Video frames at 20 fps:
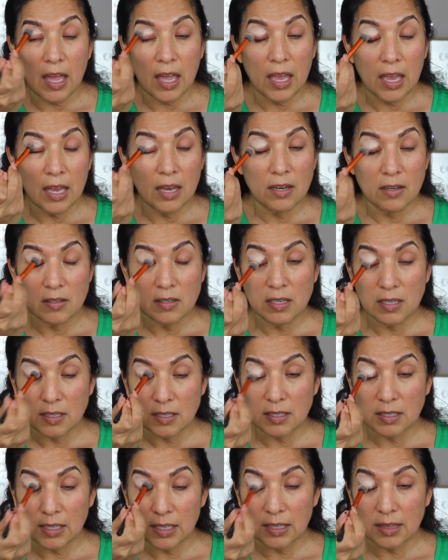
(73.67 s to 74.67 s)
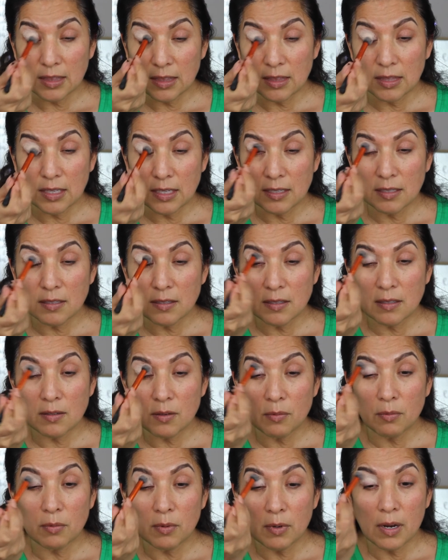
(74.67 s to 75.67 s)
and just get this
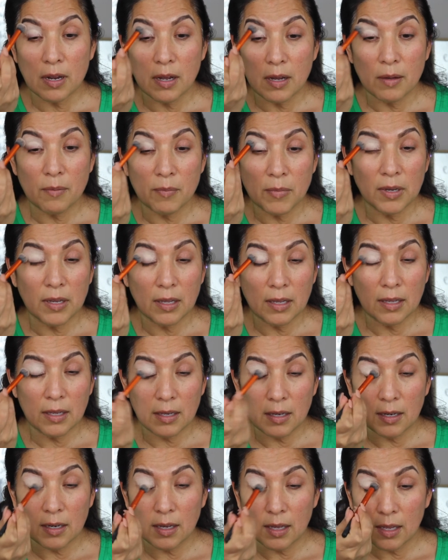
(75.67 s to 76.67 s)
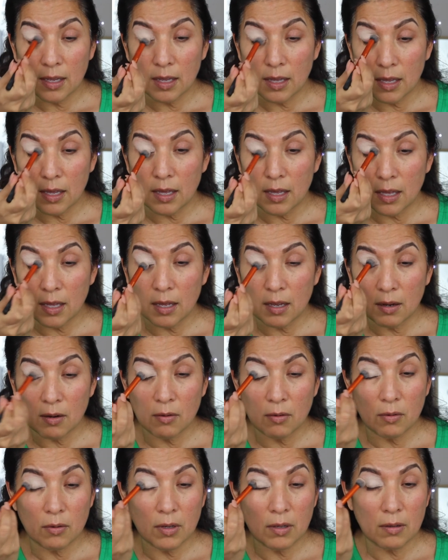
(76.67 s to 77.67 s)
rubbed in
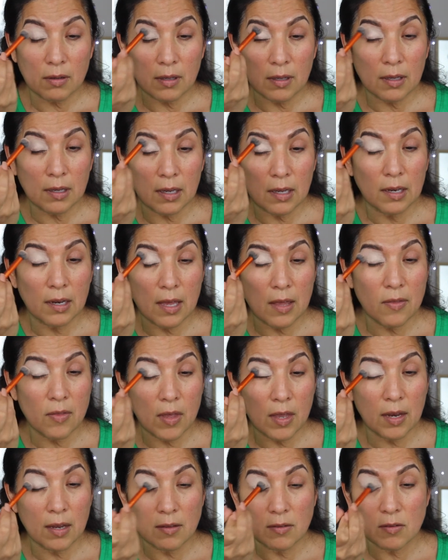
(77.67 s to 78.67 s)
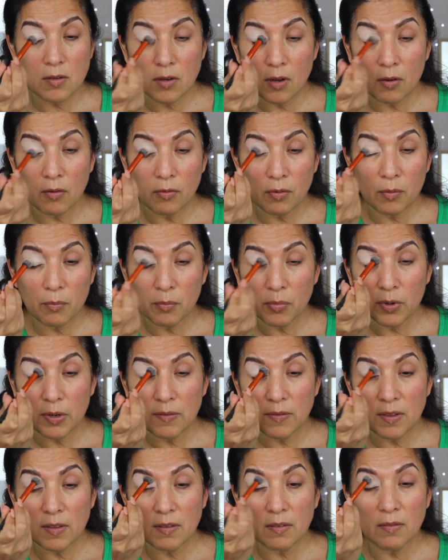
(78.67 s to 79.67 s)
real good. And then as you know from
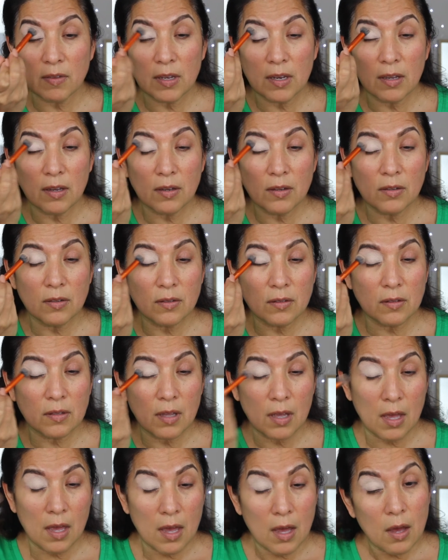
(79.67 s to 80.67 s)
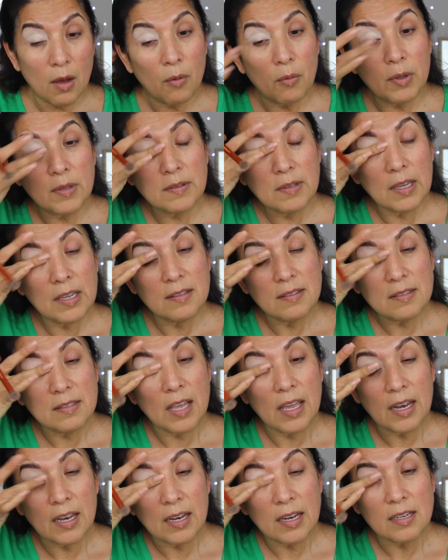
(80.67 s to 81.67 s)
previous videos, once I
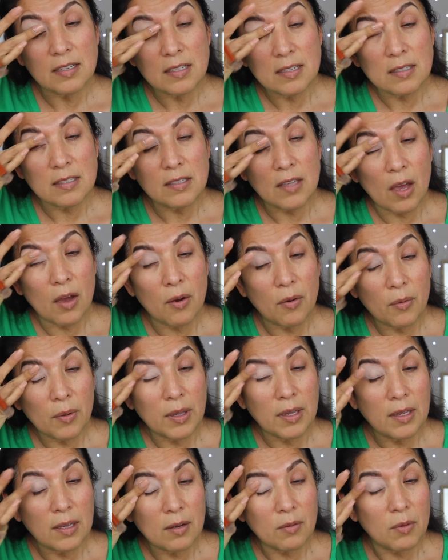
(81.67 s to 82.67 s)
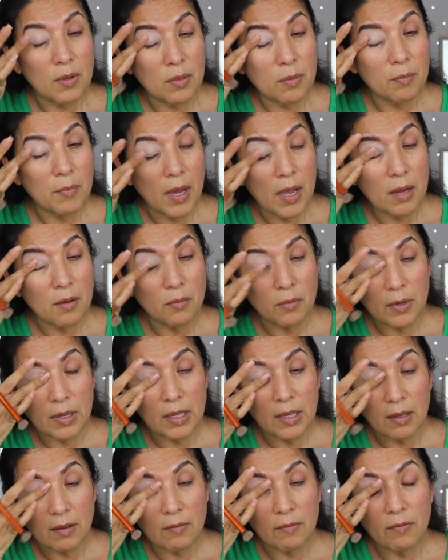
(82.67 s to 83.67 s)
set it, I just go in with my
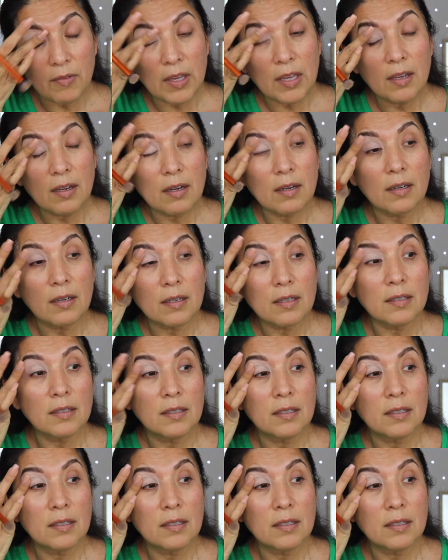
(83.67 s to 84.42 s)
ring finger